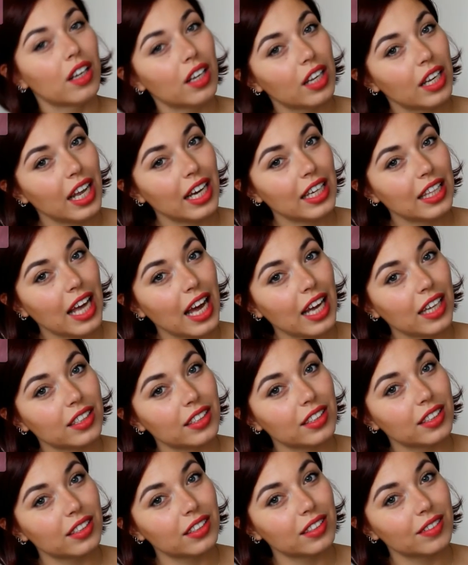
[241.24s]
like
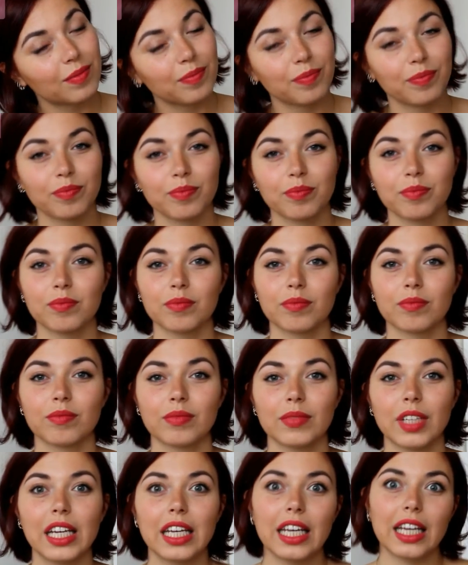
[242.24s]
that,
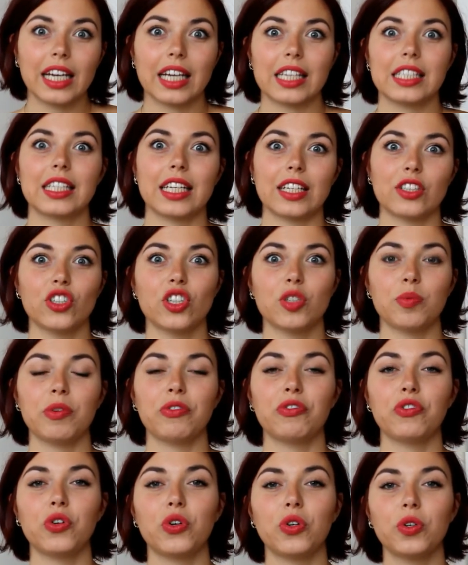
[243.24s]
and like I said just
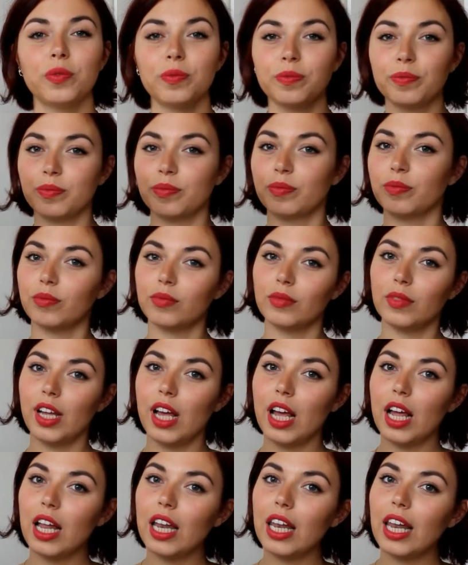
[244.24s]
before,
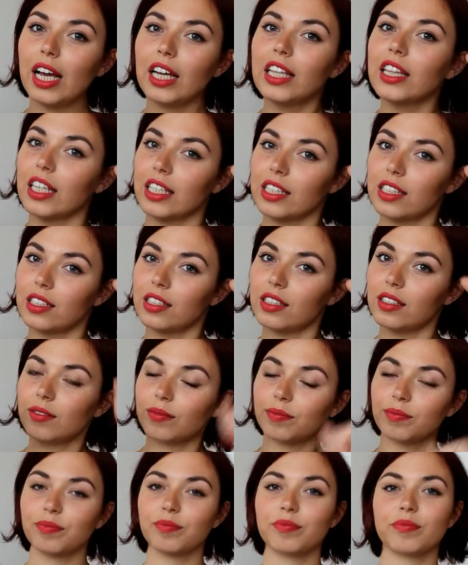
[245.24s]
like this.
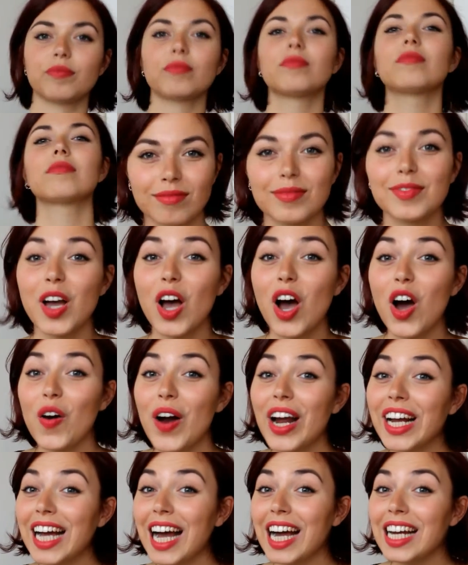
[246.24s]

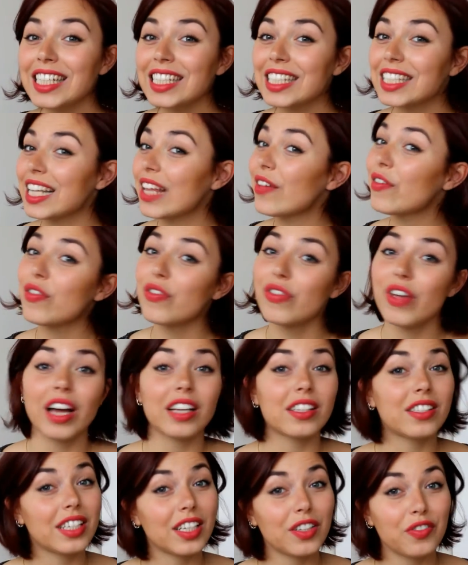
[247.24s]
Alright guys,
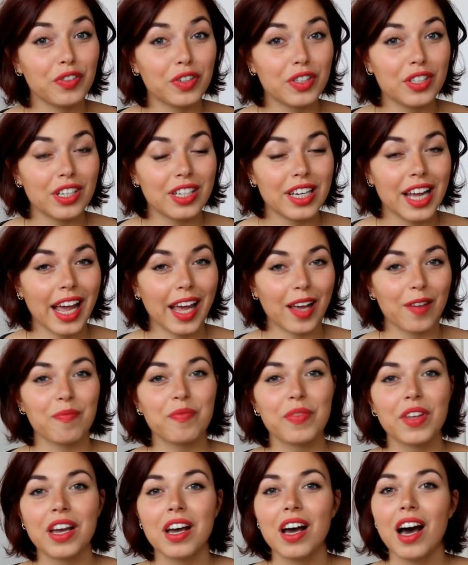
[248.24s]
that's it for today.
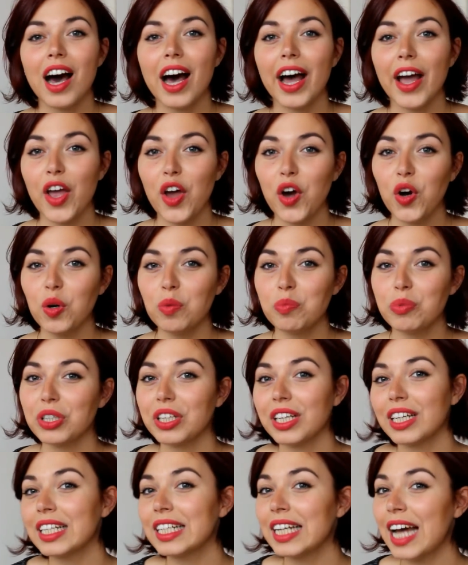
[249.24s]
I hope you
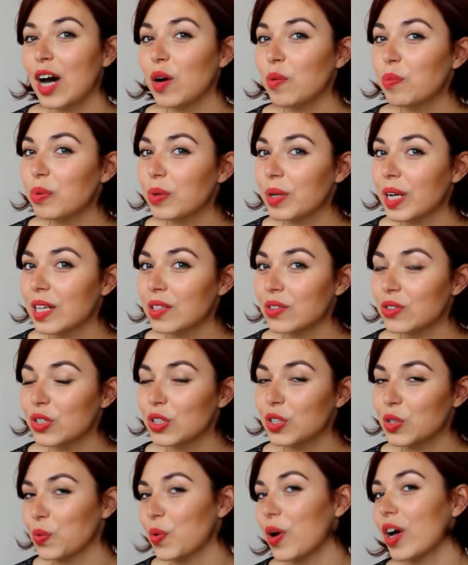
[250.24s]
can now pronounce
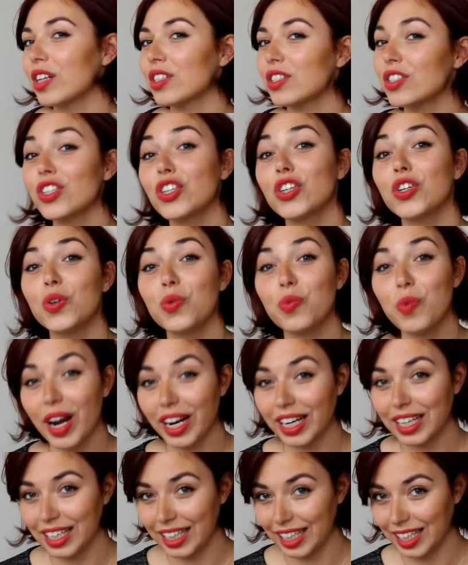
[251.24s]
those words
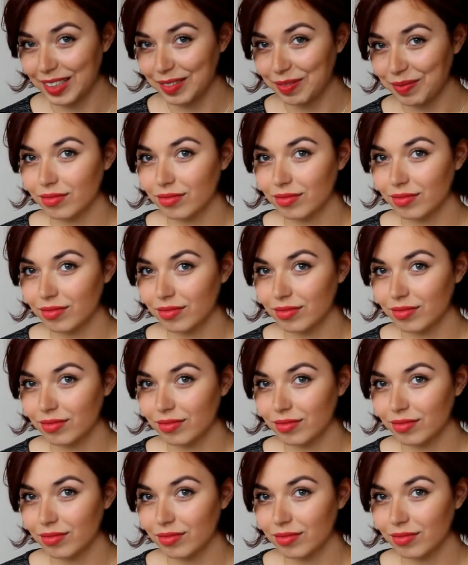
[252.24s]
correctly.